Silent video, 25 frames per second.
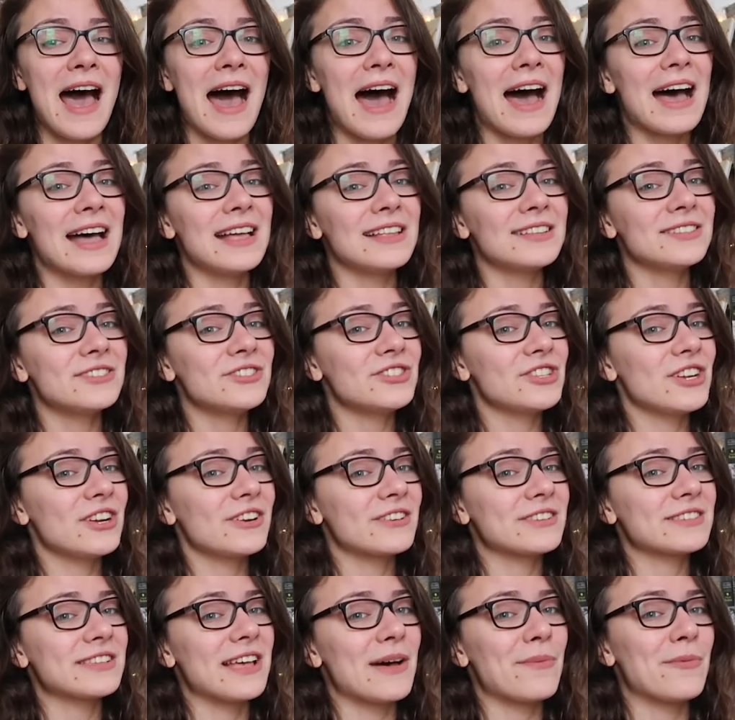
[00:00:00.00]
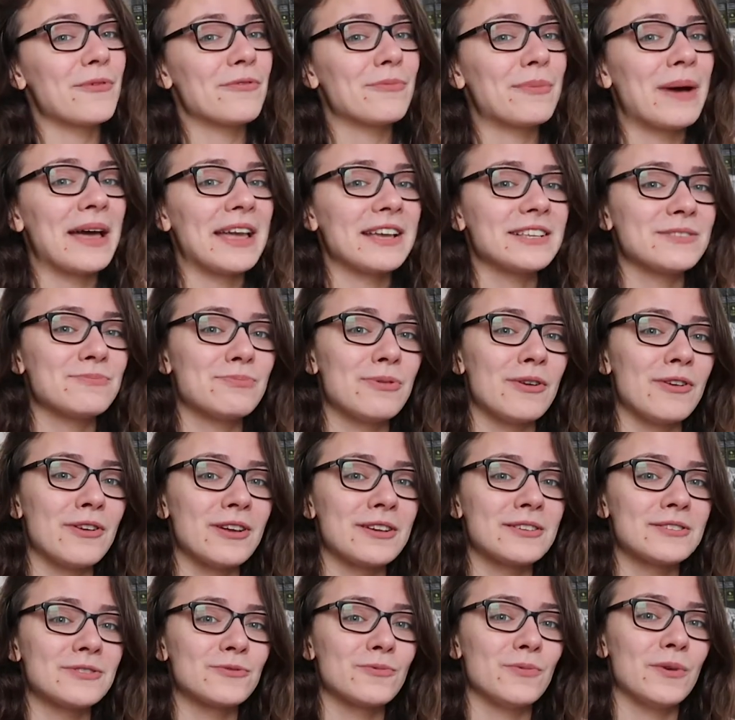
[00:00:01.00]
and share some of my
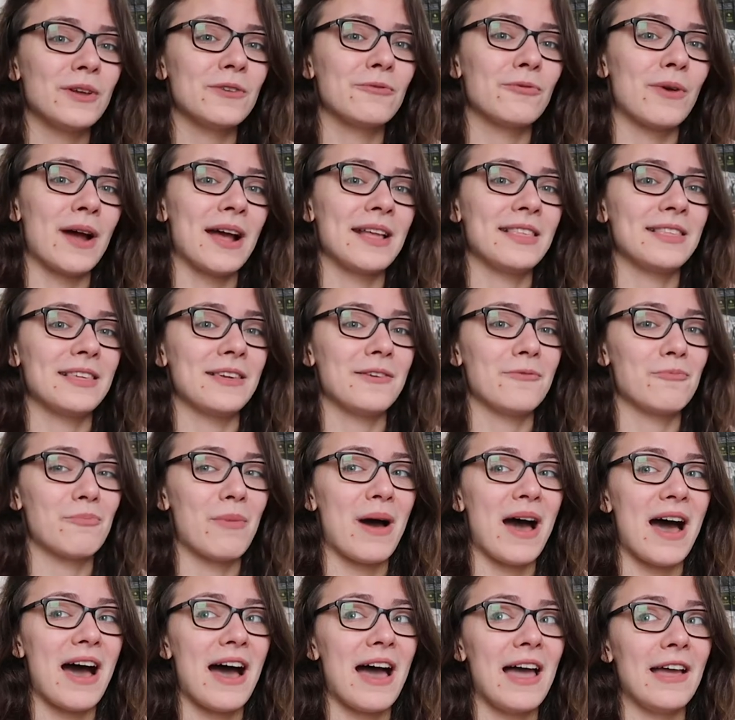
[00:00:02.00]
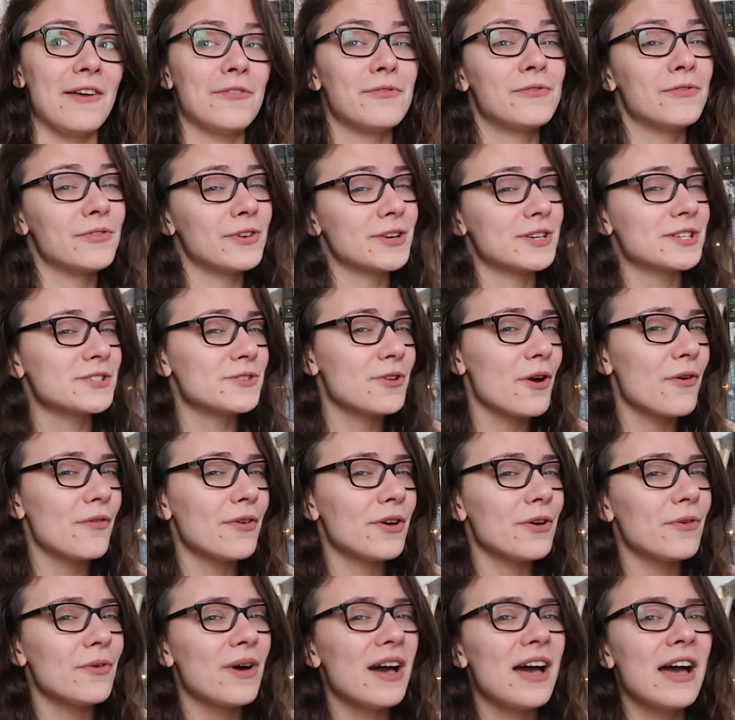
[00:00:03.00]
experience with writing my first
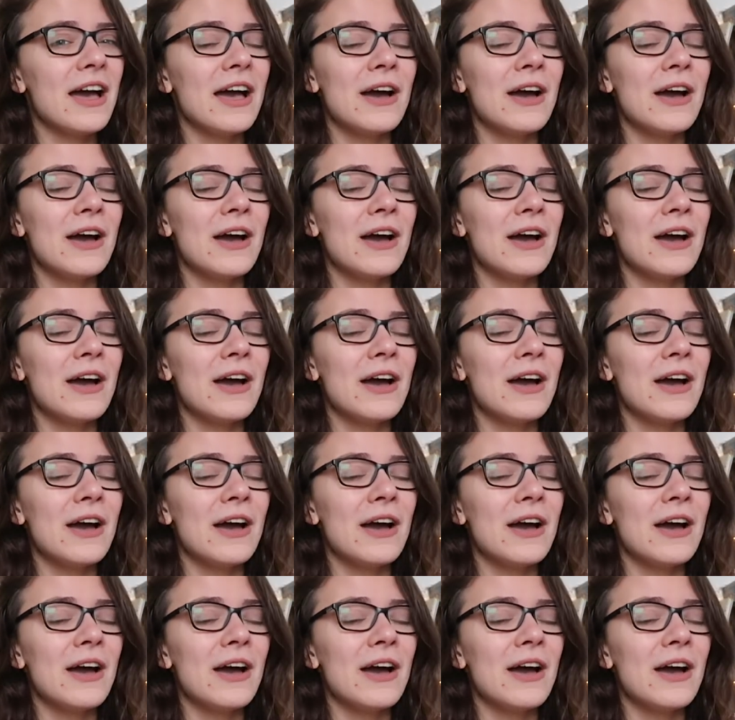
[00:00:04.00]
novel,